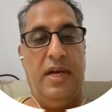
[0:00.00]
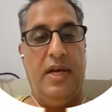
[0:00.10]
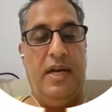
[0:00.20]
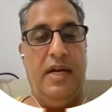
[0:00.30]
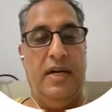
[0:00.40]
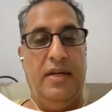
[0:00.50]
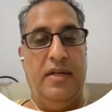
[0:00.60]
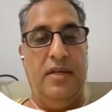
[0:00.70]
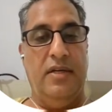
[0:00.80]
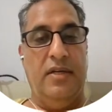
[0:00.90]

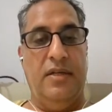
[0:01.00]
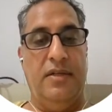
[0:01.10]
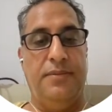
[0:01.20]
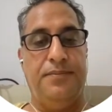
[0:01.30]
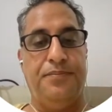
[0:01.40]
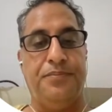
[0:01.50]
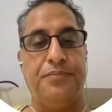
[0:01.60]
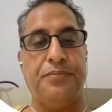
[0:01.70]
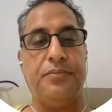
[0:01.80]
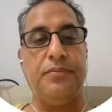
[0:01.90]
and
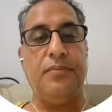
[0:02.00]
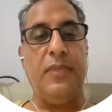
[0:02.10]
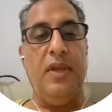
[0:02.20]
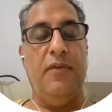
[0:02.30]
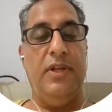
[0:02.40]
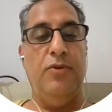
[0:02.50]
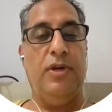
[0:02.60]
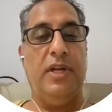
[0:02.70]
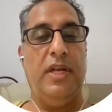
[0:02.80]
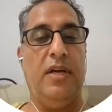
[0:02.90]
when you
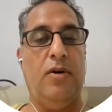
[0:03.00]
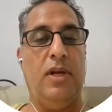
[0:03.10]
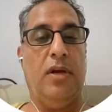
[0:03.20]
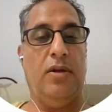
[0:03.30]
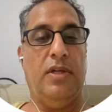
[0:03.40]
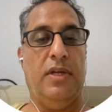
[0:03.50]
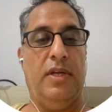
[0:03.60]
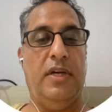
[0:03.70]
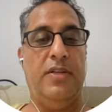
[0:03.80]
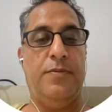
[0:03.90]
click on the
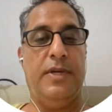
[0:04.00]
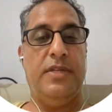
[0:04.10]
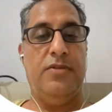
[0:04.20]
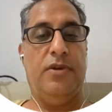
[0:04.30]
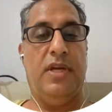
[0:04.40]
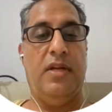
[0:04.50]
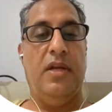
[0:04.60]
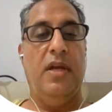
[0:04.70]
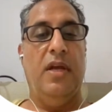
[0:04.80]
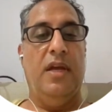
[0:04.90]
create a space, you can
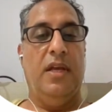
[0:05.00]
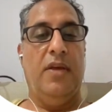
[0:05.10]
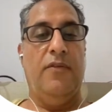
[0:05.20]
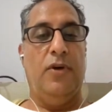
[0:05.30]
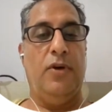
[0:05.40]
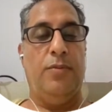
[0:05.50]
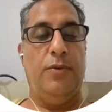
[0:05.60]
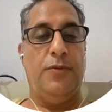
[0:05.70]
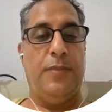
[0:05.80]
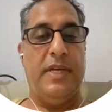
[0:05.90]
give your
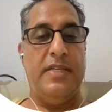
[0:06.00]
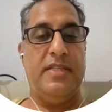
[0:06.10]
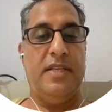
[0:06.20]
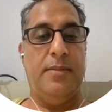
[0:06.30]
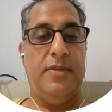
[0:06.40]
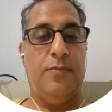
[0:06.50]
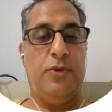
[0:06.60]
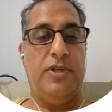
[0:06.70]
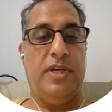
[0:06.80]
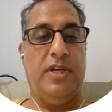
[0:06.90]
space name as
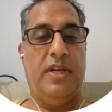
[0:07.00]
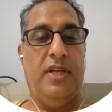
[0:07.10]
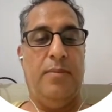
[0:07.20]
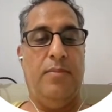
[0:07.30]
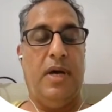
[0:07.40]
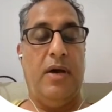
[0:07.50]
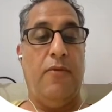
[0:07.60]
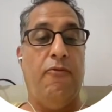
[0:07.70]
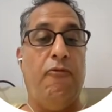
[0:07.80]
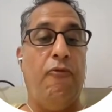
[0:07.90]
project name,
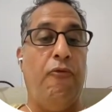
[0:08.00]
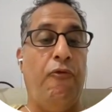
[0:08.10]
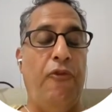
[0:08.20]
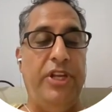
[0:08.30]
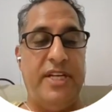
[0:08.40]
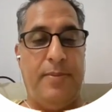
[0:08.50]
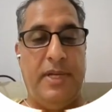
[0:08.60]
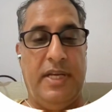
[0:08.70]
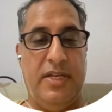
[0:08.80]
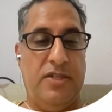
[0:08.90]
which
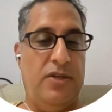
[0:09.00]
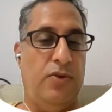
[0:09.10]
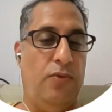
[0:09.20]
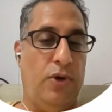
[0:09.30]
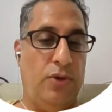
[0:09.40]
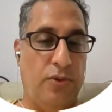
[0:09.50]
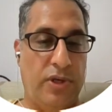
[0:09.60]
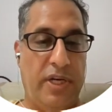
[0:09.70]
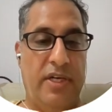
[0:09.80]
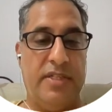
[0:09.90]
application you want to
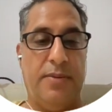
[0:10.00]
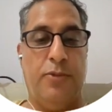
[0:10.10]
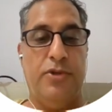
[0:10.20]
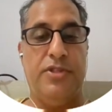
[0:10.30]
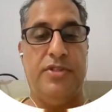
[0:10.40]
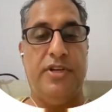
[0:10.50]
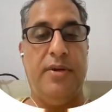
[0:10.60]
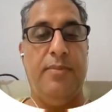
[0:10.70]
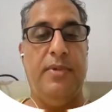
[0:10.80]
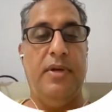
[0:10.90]
create, suppose
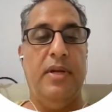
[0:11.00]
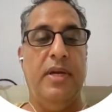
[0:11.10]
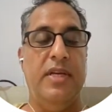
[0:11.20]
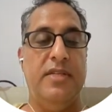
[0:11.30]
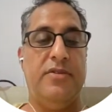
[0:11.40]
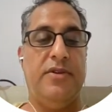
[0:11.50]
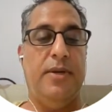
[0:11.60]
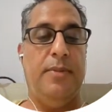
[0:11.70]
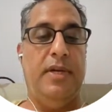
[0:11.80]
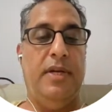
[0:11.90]

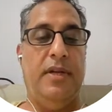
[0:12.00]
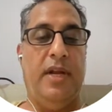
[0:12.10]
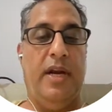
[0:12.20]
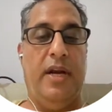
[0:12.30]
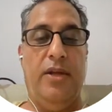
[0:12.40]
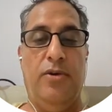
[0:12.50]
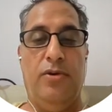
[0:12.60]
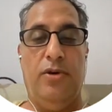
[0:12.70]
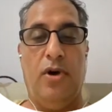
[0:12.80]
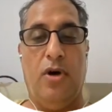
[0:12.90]
Streamlit,
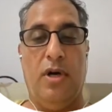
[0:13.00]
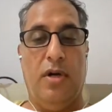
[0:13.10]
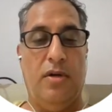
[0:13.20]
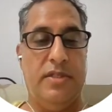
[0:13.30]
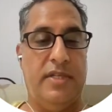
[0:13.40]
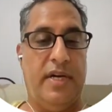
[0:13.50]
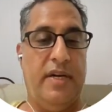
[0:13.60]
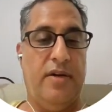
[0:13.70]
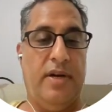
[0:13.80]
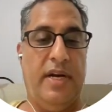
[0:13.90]
Gradio, Docker, or
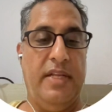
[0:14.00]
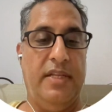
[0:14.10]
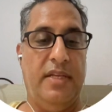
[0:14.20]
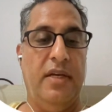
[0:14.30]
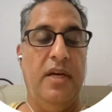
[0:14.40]
static, or anything.